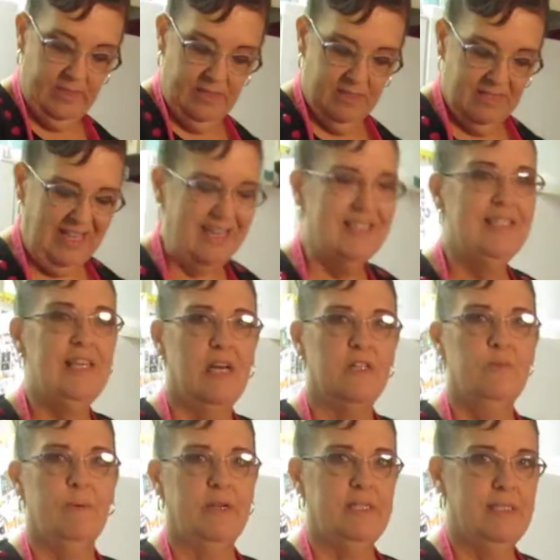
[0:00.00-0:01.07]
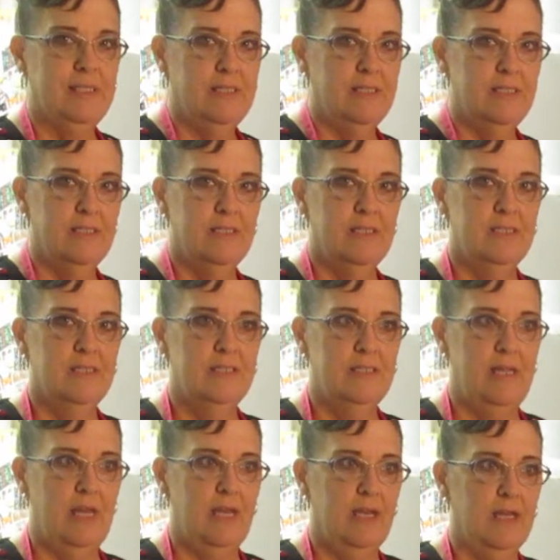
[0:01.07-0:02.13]
It's like a Salisbury
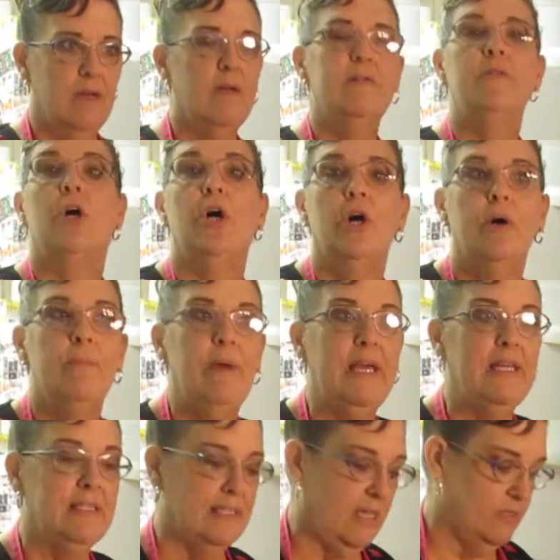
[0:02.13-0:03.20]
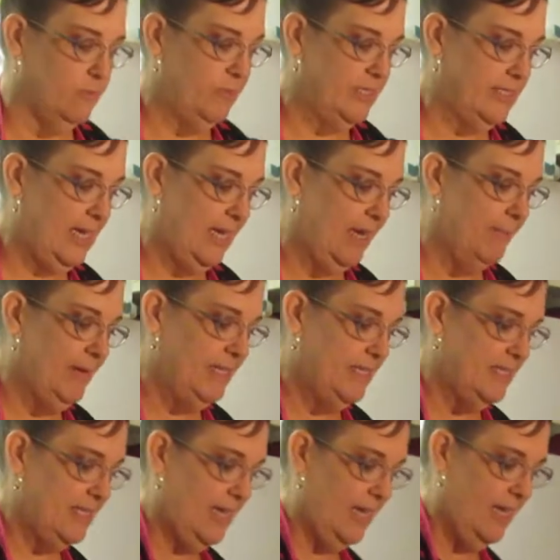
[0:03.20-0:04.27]
steak. Oh, duh, I'm making Salisbury steak. I meant to
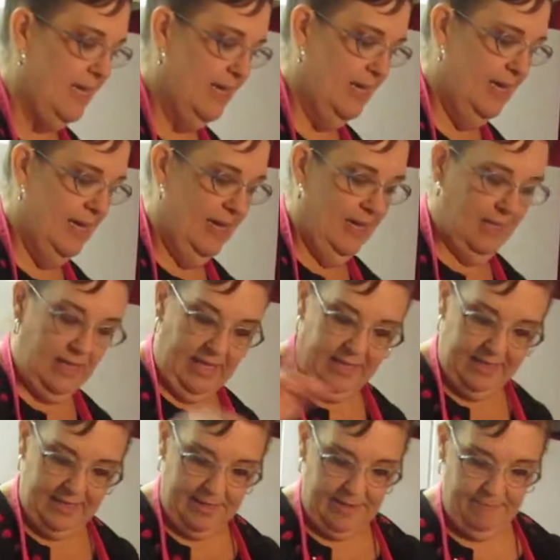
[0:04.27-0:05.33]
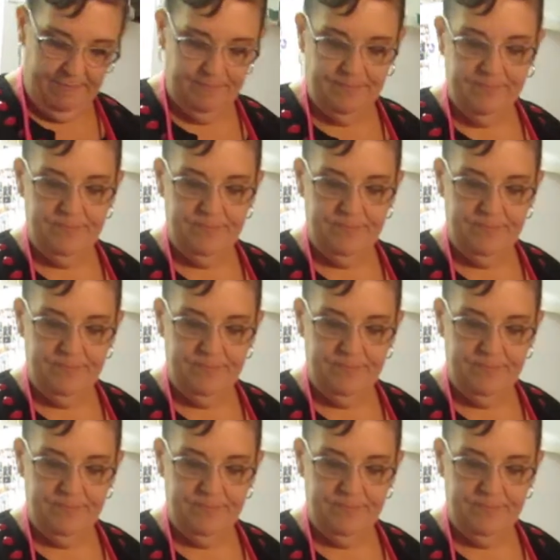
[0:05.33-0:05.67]
say, like, a